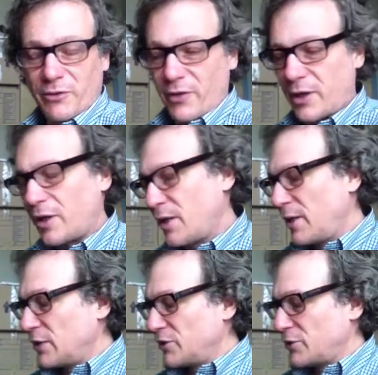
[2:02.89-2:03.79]
of thing.
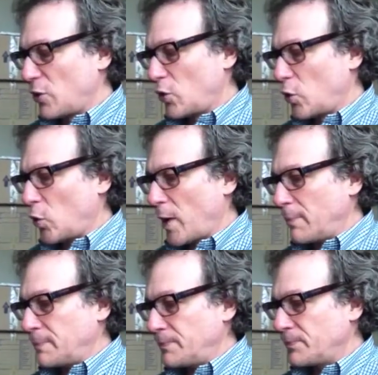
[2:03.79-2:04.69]

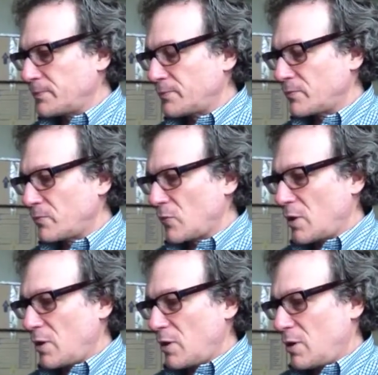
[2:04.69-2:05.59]
So,
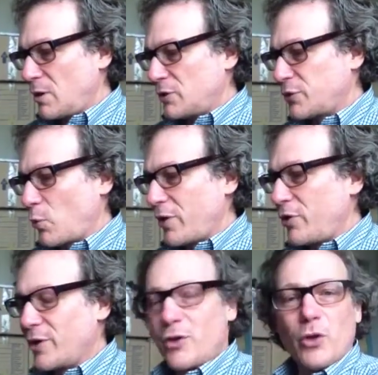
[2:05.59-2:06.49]
so what are you
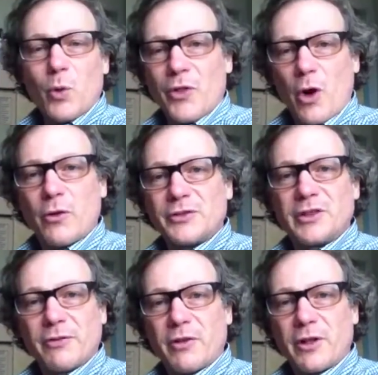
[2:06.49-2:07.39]
going to do with all those
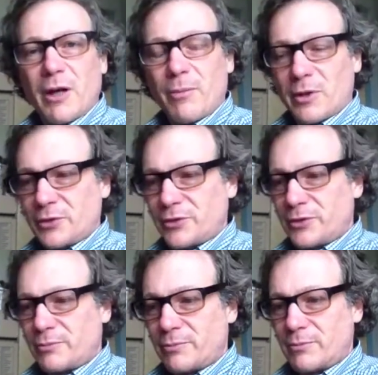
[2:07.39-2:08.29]
different
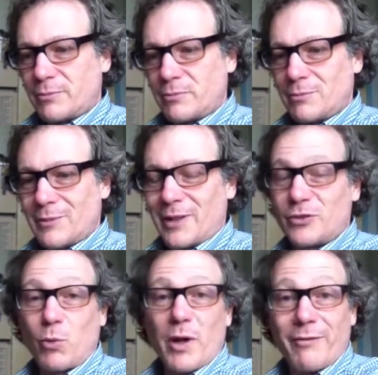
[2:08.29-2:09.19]
numbers? Is
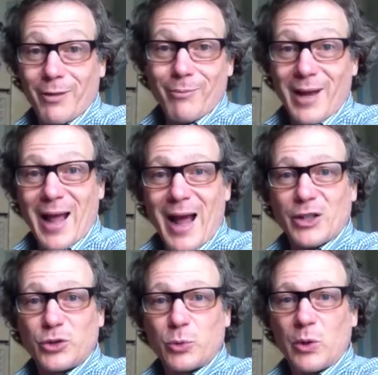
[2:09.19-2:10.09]
one of them my
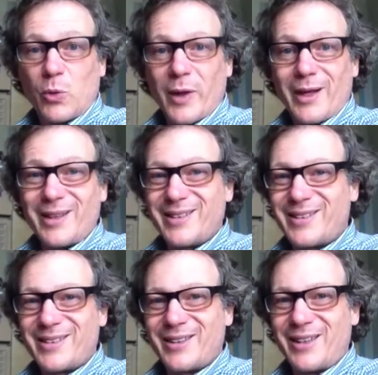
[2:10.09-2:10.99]
actual
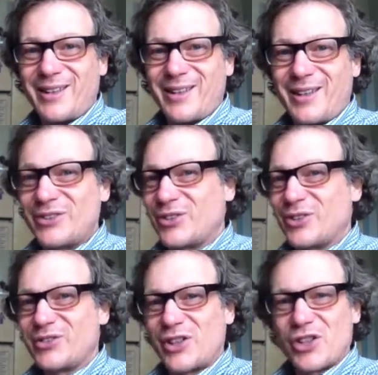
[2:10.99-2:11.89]
weight? Is
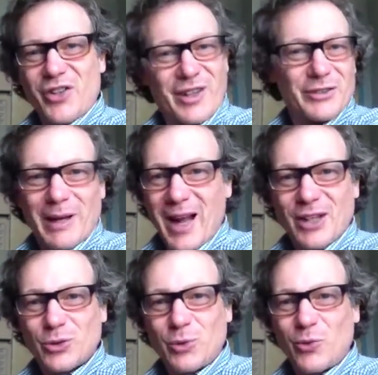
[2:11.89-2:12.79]
there such a thing as my
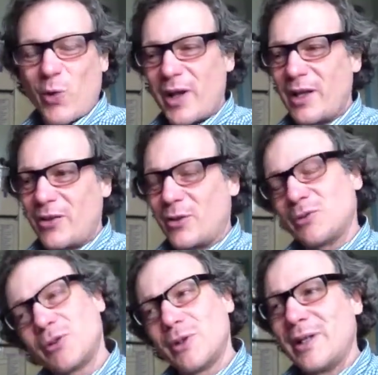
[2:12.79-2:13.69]
actual weight? You know,
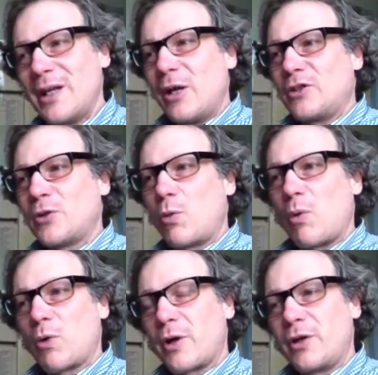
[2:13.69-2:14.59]
so
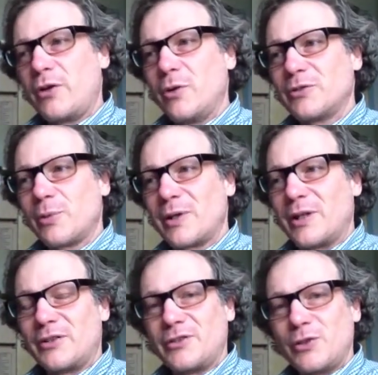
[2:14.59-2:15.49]
what we're going to do is we're going
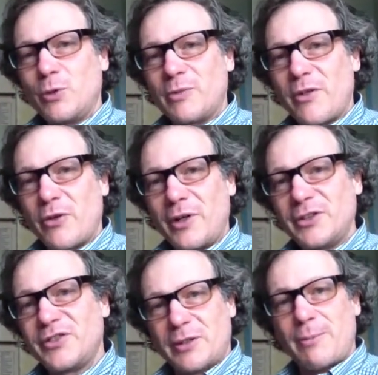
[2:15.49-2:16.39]
to assume that there
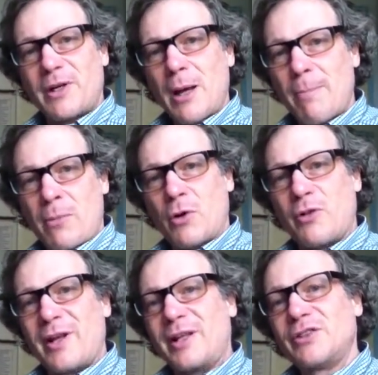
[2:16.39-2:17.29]
is some number
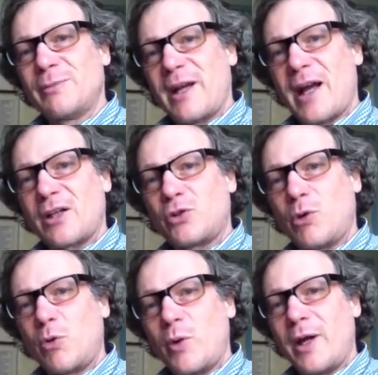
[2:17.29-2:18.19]
that is my
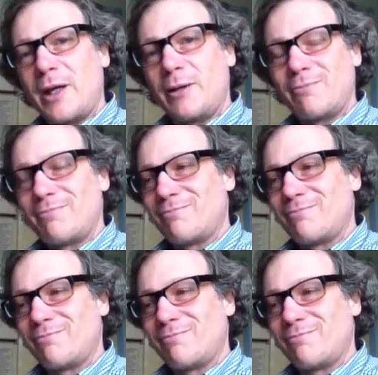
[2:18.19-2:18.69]
actual weight,